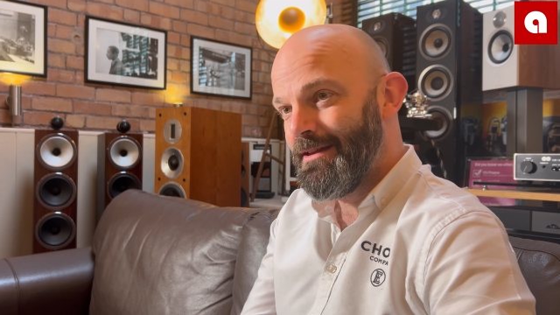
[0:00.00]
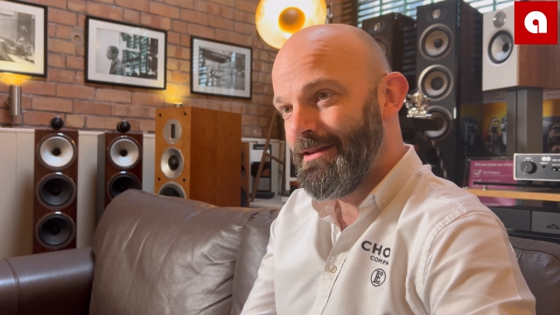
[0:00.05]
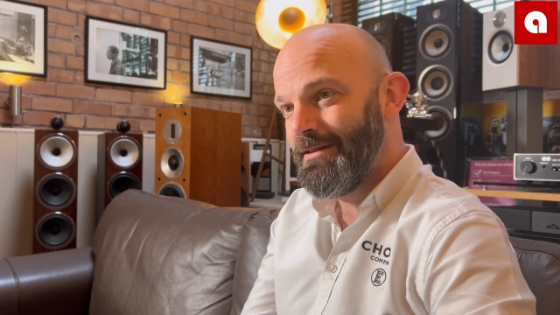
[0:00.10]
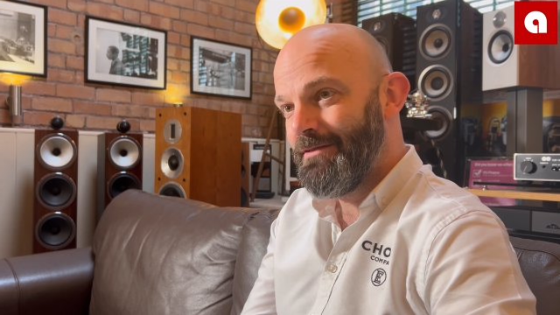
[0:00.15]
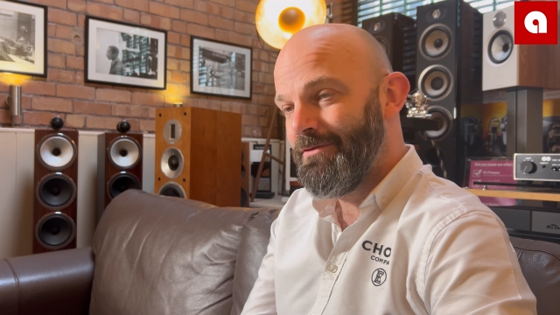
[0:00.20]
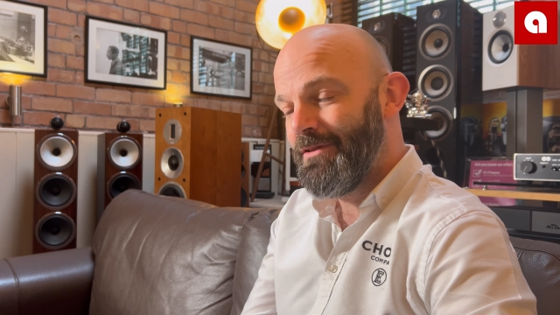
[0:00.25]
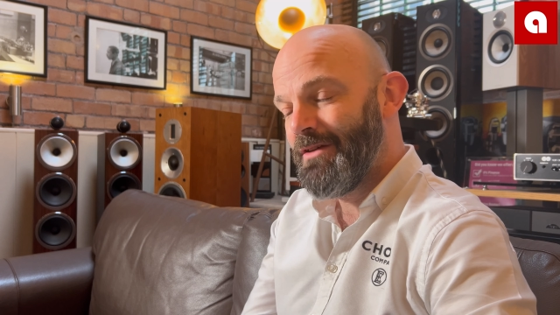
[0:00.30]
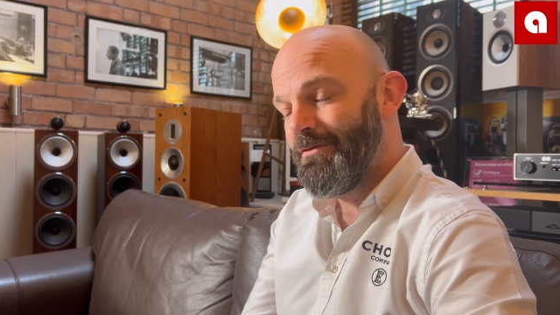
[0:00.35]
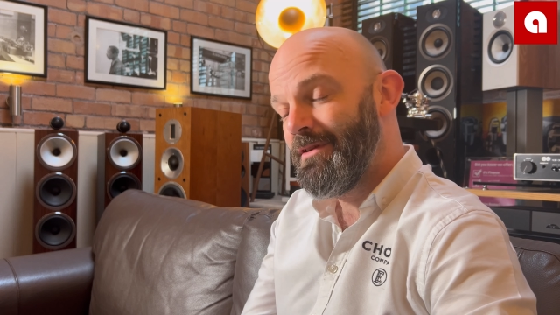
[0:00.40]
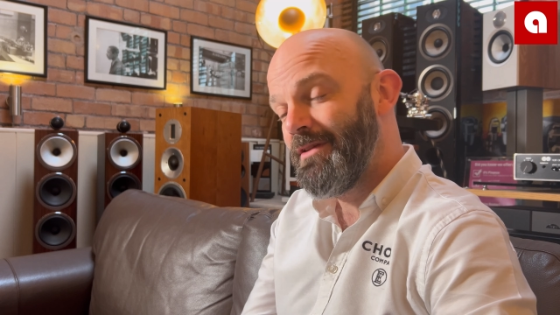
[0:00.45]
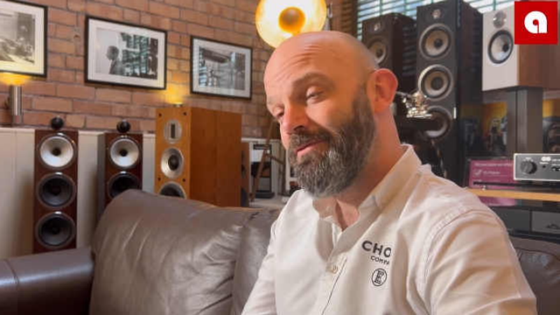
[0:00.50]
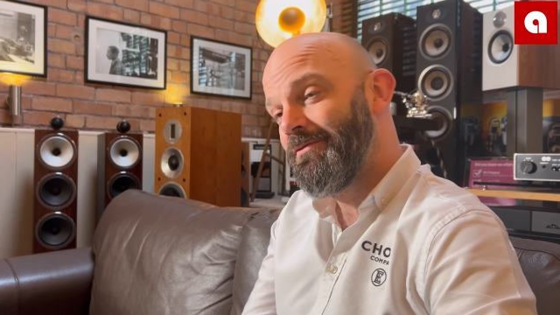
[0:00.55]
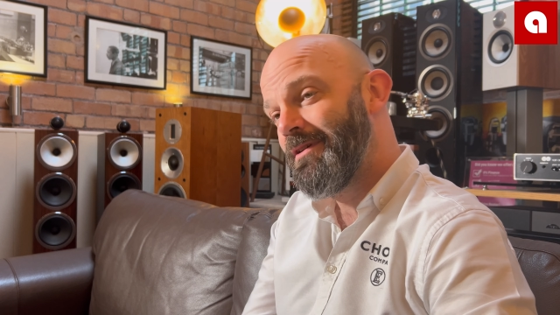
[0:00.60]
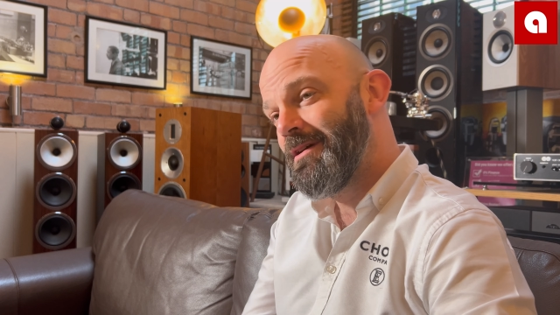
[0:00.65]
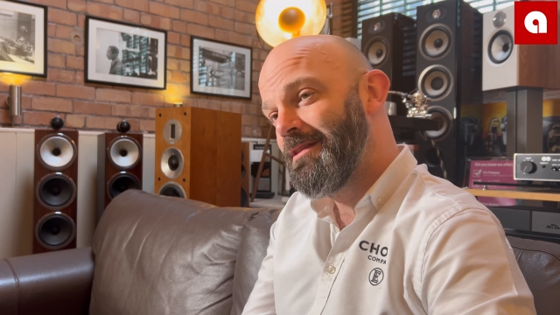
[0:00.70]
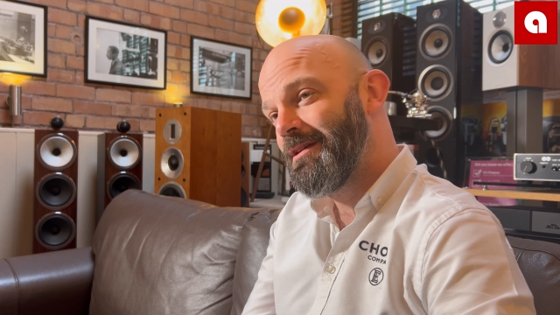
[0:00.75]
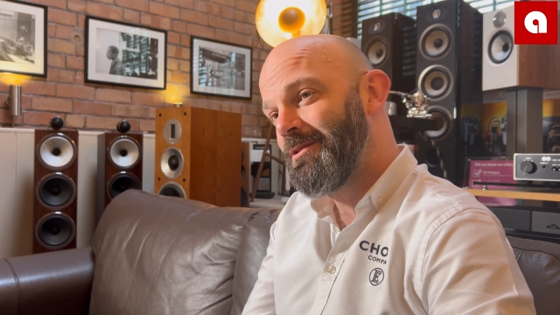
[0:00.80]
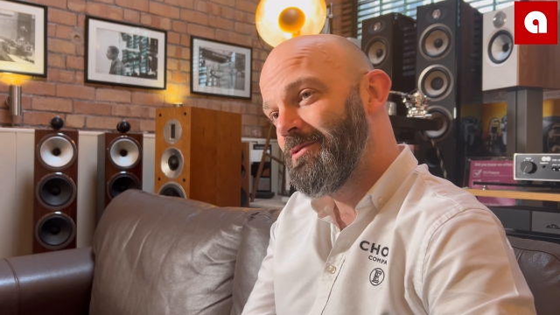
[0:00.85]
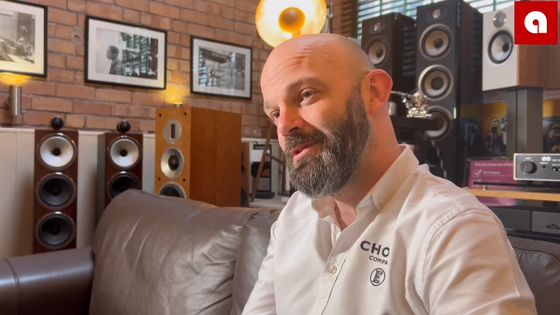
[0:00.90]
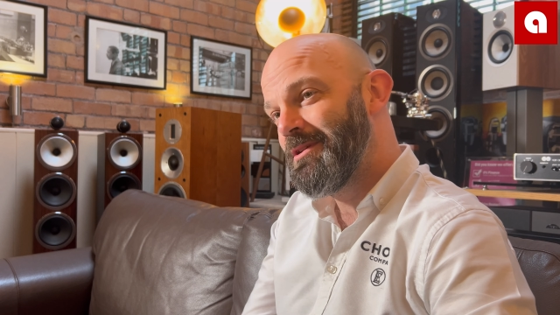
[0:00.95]
If you have any
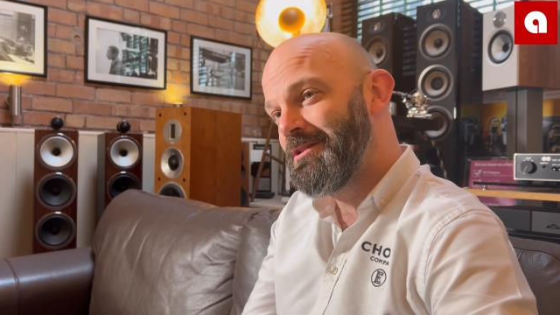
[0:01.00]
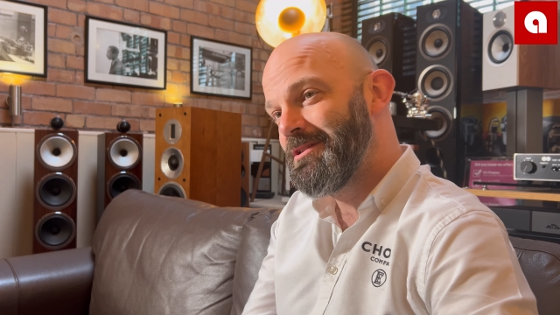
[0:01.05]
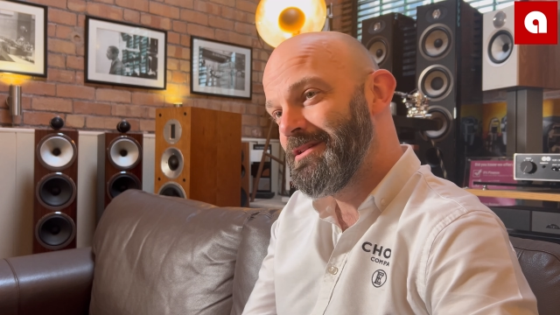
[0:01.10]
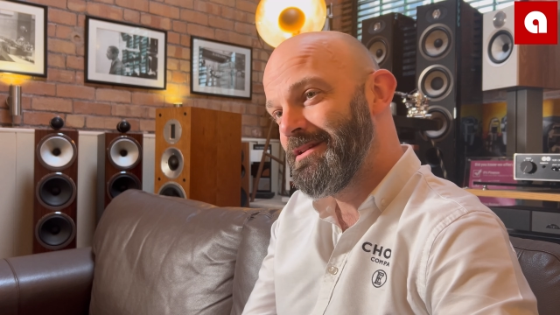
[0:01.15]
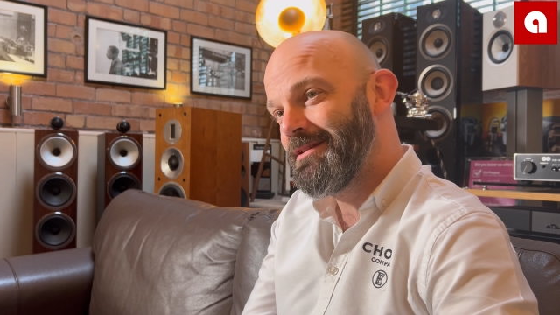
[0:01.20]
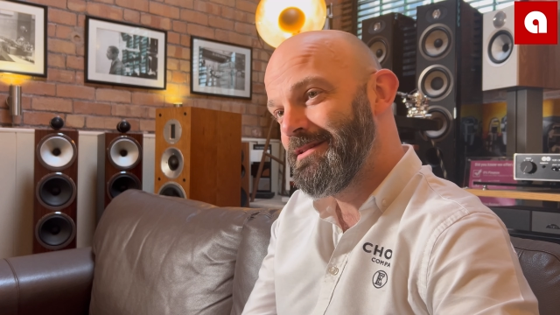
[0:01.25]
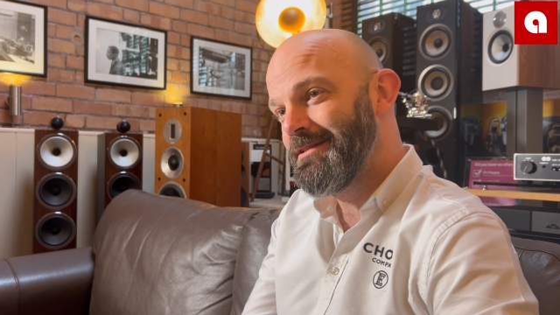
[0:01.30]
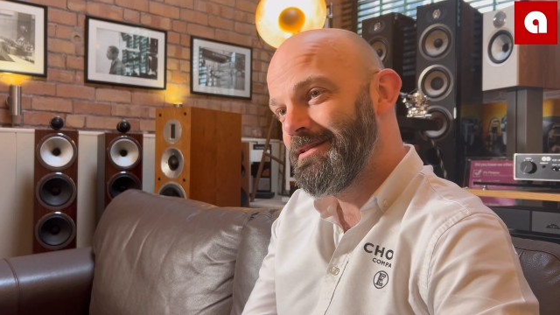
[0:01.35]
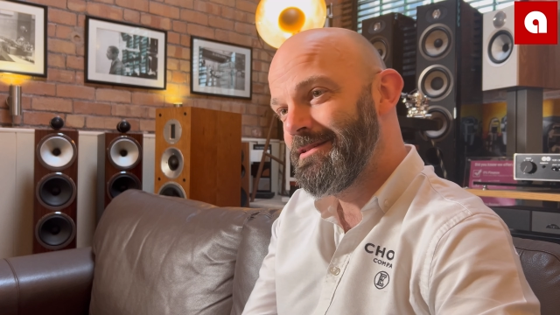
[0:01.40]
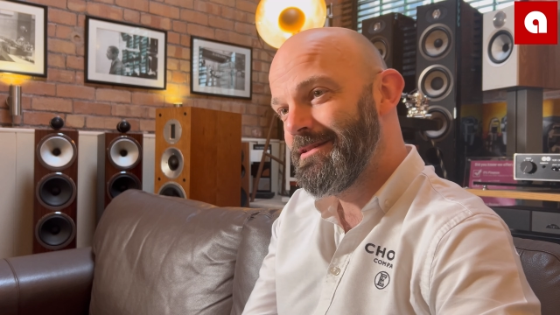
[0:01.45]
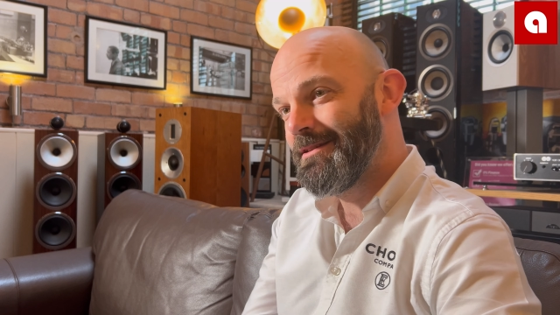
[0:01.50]
further questions,